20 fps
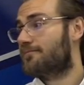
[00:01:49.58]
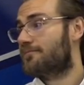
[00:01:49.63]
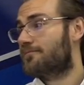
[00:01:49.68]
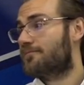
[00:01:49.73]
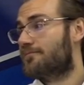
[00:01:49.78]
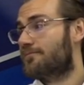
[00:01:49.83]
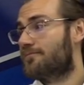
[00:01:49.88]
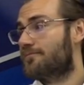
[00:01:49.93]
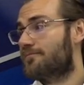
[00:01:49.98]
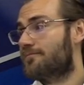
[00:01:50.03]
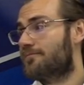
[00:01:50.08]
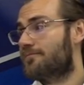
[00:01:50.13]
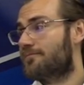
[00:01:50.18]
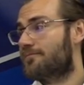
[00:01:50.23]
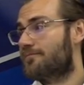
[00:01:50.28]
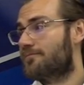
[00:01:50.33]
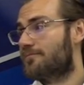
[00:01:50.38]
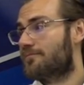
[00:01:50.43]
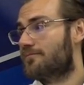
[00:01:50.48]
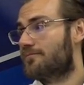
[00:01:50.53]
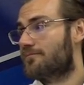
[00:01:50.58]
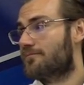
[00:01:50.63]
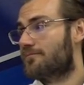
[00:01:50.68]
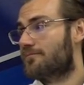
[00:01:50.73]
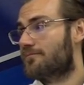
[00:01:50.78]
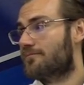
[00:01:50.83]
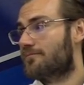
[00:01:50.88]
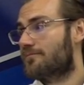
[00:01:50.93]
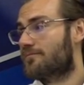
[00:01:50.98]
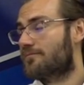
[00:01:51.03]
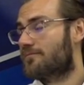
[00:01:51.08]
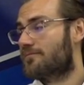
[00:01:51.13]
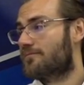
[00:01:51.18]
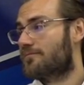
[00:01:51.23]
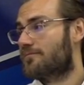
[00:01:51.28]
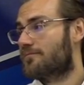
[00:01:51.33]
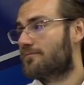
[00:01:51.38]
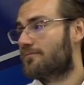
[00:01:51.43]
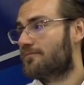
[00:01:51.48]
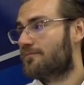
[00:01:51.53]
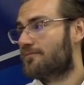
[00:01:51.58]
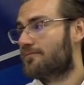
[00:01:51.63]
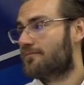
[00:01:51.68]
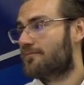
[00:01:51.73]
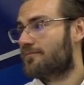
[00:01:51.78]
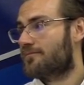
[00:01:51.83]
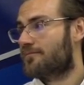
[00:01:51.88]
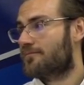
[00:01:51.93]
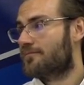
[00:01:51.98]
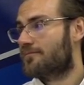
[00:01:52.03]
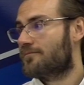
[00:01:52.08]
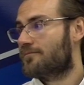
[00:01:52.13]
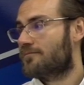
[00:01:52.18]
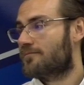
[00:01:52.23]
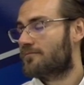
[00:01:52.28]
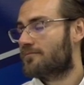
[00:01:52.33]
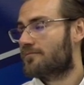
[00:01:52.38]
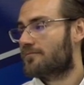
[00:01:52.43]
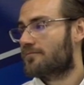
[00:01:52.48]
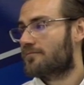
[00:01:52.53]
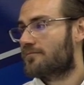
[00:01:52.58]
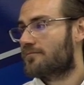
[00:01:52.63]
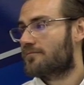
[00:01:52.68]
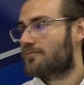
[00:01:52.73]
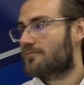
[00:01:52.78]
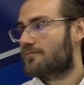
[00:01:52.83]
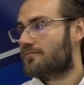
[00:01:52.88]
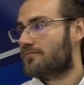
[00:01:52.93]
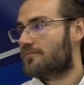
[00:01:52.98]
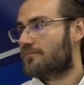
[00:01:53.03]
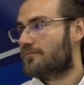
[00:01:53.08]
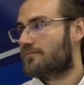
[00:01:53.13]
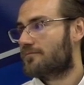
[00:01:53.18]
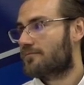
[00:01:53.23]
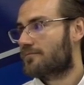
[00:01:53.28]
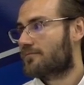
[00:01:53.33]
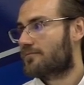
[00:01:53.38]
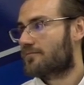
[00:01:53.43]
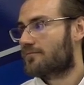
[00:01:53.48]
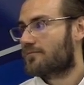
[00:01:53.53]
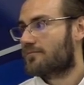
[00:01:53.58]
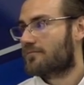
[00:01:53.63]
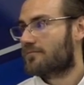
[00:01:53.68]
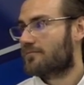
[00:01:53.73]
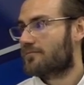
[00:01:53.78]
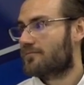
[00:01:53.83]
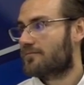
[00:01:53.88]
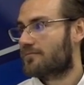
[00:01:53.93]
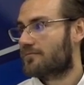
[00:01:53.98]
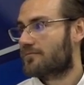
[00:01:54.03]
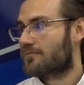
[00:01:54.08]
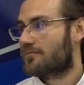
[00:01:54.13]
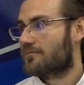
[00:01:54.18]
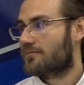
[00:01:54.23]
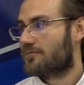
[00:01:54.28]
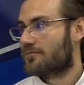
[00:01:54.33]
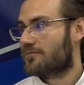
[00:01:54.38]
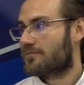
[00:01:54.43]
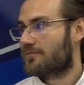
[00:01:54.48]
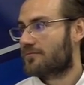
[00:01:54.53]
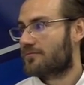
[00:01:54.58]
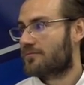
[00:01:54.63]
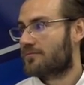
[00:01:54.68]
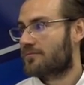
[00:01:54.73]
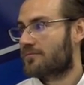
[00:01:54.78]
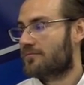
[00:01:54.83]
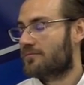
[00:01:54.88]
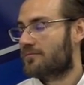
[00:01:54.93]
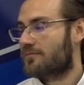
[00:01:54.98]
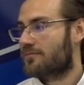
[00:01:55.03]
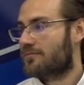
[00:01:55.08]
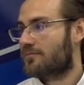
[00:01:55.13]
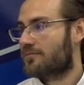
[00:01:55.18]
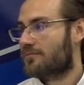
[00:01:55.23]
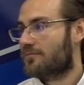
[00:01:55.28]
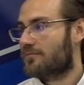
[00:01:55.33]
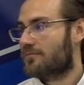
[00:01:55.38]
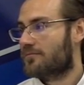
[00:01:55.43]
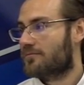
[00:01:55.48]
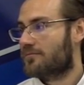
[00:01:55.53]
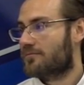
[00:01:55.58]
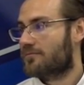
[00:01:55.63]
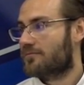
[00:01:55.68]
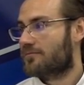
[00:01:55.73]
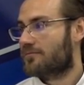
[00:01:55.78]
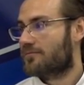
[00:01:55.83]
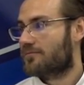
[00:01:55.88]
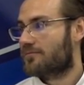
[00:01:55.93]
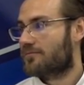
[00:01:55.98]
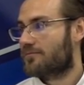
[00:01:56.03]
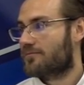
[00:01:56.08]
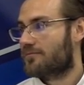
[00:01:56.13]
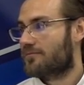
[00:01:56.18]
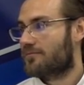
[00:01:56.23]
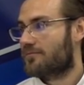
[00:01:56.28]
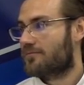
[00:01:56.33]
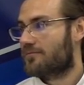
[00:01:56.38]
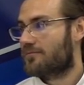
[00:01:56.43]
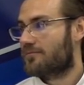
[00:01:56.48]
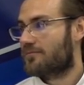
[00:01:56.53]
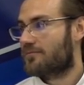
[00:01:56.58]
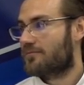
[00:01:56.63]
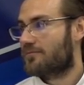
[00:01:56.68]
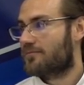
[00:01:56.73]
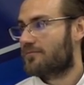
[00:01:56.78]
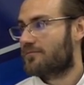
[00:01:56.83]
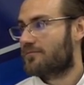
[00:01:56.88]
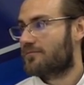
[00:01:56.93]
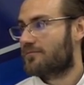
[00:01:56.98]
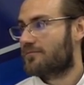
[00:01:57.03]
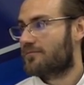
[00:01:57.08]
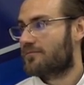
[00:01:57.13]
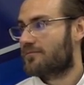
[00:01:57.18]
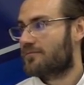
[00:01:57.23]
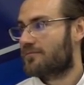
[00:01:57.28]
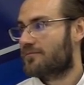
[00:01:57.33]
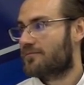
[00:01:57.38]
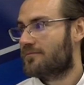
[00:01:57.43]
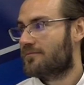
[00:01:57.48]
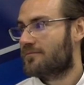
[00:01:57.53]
This person isn't speaking.